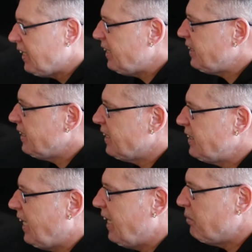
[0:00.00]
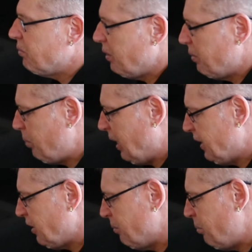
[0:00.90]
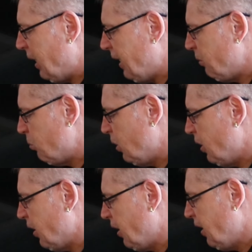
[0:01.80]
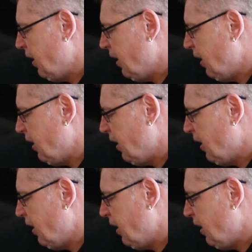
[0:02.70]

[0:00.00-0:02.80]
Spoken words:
hitting the 10 with pellet on pellet work,